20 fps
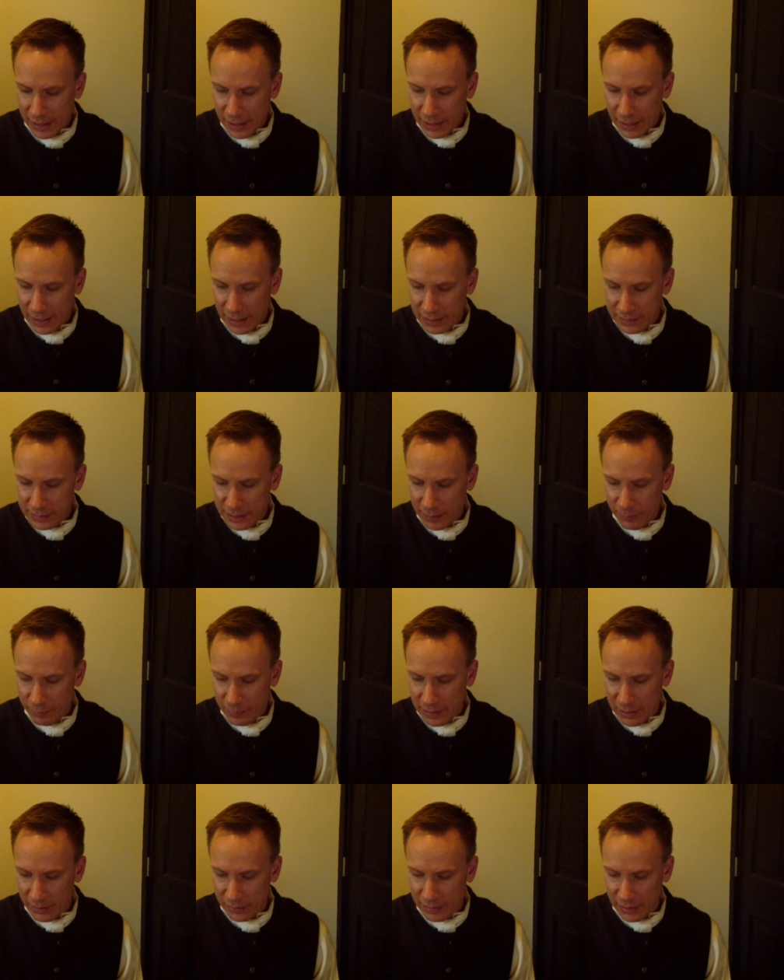as he
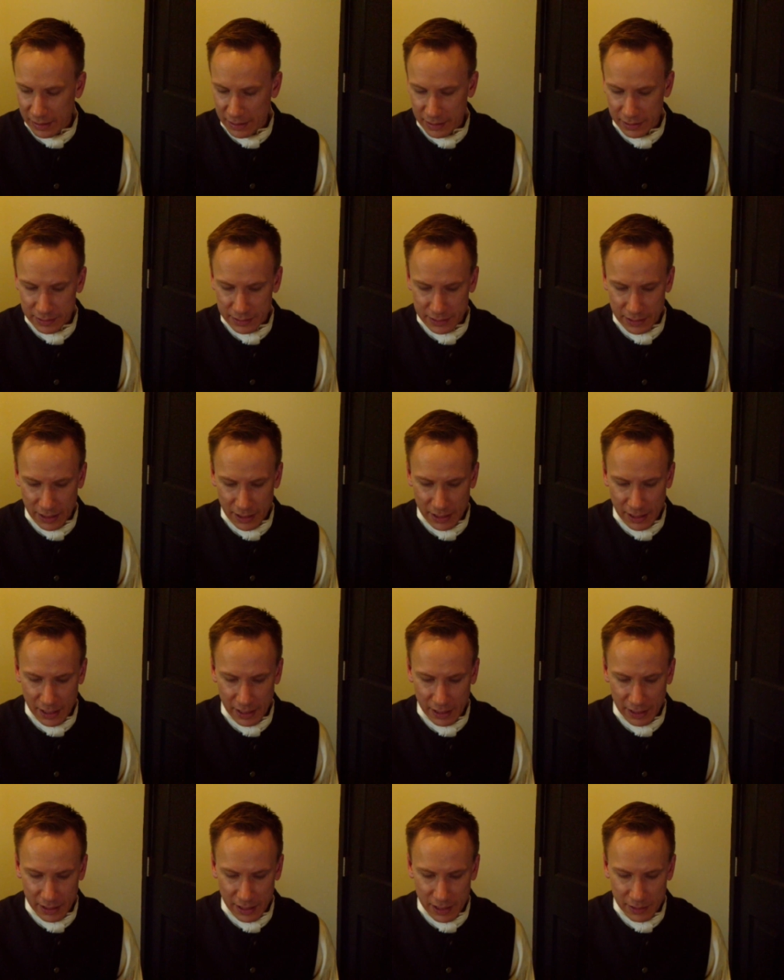feared that his son
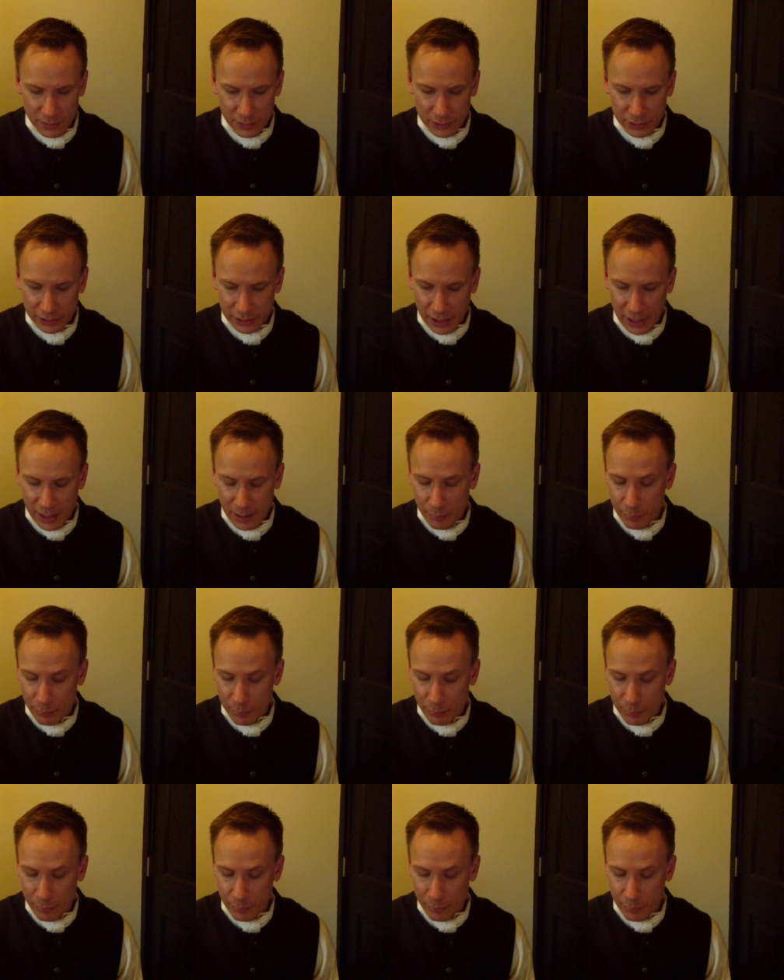had either shot